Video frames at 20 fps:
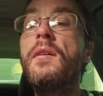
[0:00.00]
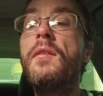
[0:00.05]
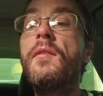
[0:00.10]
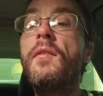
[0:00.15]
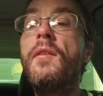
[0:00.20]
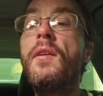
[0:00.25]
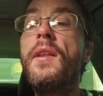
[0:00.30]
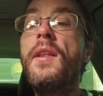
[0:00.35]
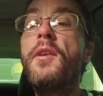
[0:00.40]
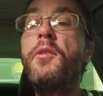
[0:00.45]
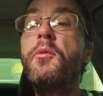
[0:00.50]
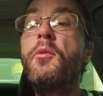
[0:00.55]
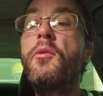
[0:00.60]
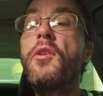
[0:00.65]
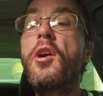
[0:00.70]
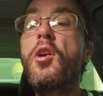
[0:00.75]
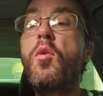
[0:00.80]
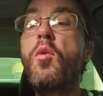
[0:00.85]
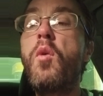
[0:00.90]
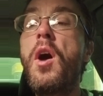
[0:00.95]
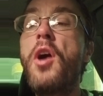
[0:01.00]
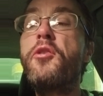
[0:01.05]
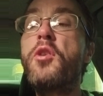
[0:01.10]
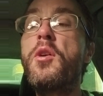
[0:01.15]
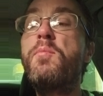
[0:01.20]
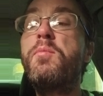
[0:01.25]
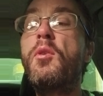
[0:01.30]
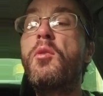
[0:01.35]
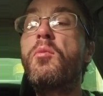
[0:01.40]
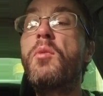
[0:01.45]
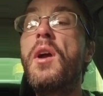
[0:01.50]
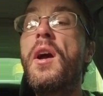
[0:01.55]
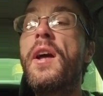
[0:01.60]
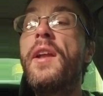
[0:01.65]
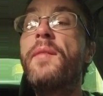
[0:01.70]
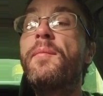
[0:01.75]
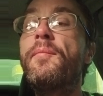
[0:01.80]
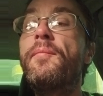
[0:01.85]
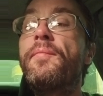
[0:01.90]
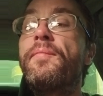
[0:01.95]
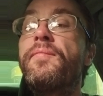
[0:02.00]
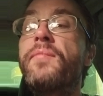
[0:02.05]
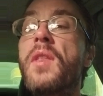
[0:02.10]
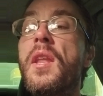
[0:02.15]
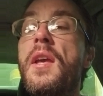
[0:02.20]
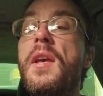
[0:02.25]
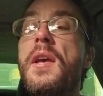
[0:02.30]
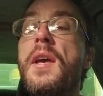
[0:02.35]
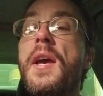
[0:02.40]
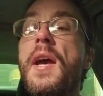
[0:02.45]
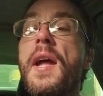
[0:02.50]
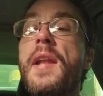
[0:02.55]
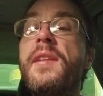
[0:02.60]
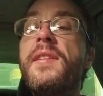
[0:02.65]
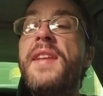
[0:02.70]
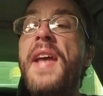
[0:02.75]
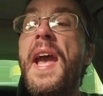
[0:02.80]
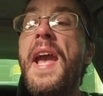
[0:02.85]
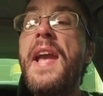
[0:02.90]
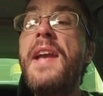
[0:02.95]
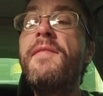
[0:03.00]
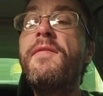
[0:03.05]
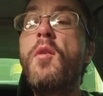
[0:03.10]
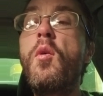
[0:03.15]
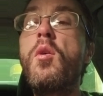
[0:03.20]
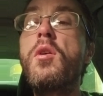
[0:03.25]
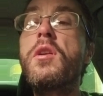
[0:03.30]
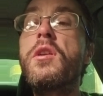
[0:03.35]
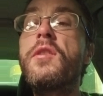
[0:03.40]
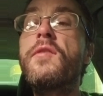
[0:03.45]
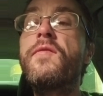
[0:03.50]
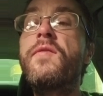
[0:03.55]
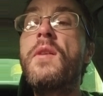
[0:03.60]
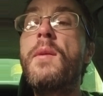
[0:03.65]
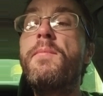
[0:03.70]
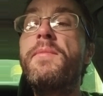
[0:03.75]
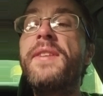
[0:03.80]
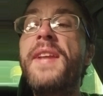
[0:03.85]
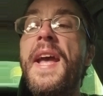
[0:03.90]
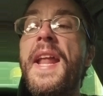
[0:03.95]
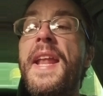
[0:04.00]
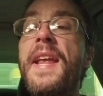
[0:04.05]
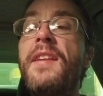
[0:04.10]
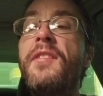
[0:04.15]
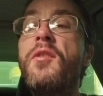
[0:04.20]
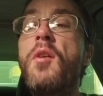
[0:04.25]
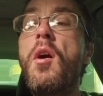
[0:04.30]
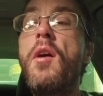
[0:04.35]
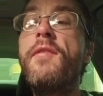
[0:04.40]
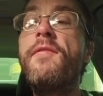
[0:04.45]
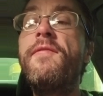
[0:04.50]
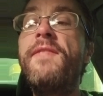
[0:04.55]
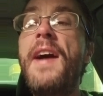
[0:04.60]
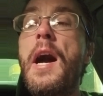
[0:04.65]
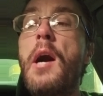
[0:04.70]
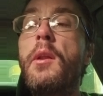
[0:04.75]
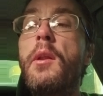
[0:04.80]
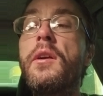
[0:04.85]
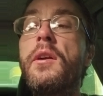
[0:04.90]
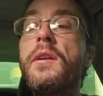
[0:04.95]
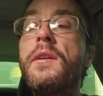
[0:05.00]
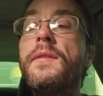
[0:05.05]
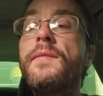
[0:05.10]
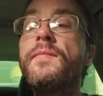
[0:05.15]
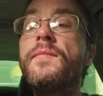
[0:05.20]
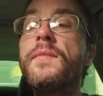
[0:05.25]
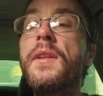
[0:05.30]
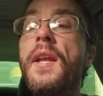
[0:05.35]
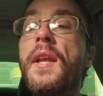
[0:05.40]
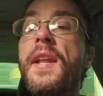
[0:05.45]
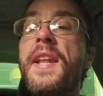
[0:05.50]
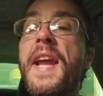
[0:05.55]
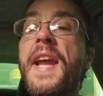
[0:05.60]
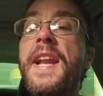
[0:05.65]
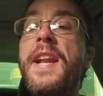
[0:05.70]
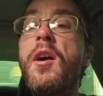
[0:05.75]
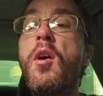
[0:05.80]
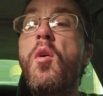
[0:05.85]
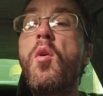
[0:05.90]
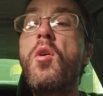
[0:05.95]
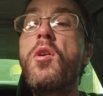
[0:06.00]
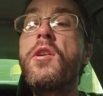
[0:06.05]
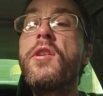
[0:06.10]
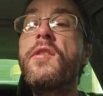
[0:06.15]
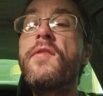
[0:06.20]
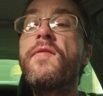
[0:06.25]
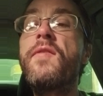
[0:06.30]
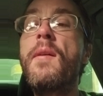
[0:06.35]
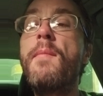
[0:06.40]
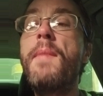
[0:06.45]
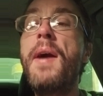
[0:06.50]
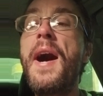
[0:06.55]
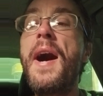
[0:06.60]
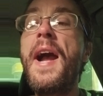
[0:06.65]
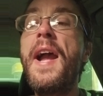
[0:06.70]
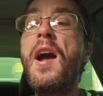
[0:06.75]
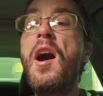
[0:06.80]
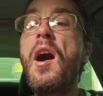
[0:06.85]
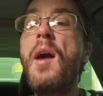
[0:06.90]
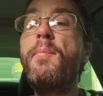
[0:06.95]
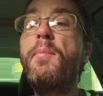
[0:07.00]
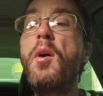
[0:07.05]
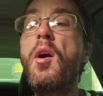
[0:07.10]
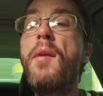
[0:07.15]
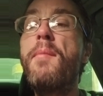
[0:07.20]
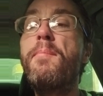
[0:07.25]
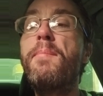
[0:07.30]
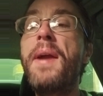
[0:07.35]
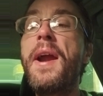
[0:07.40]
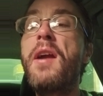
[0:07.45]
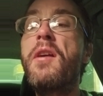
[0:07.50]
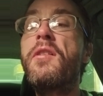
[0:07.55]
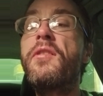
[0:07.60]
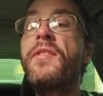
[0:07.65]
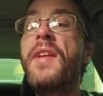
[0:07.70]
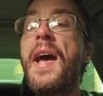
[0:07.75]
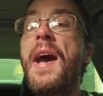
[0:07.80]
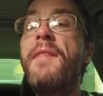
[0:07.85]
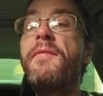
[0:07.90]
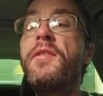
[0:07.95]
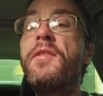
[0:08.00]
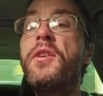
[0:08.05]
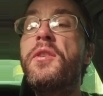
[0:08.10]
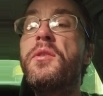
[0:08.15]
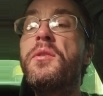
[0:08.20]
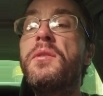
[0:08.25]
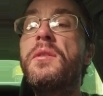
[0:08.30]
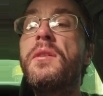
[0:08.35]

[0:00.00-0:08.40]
This was a quadruple run. Dave ordered from Denny's on Fowler. Nina ordered from IHOP on Bears Avenue.